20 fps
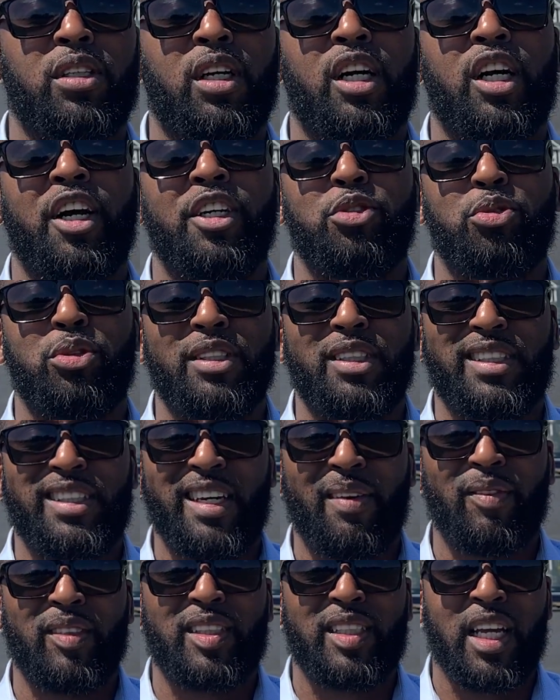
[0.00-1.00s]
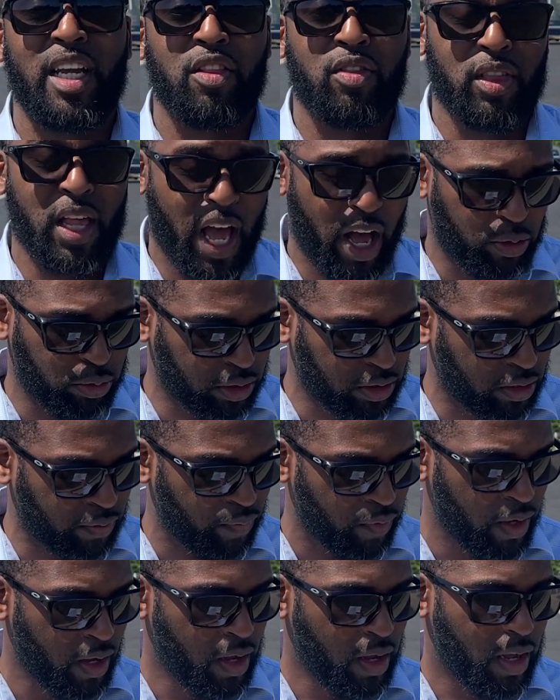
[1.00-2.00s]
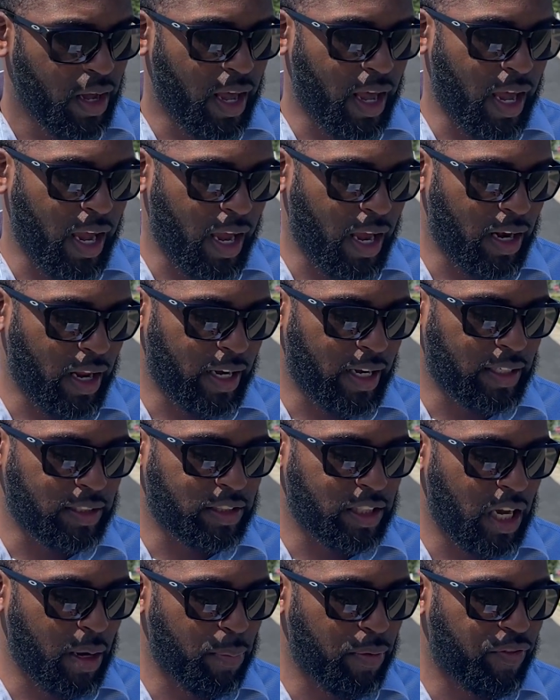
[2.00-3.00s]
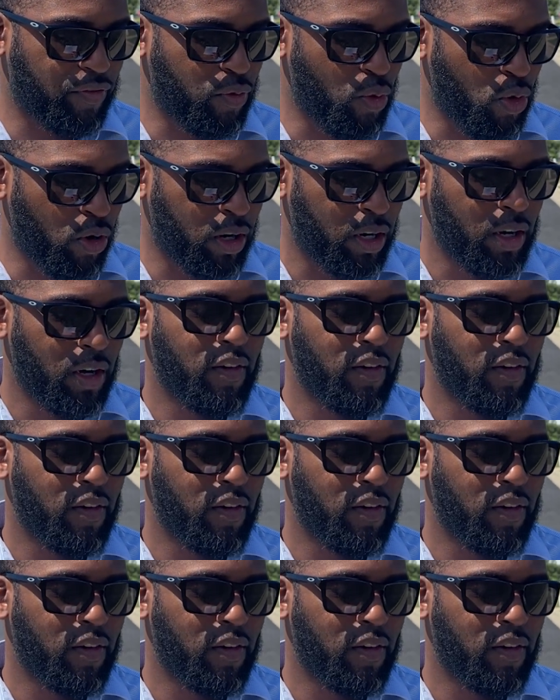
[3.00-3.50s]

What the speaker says: 117,000. And like I said before,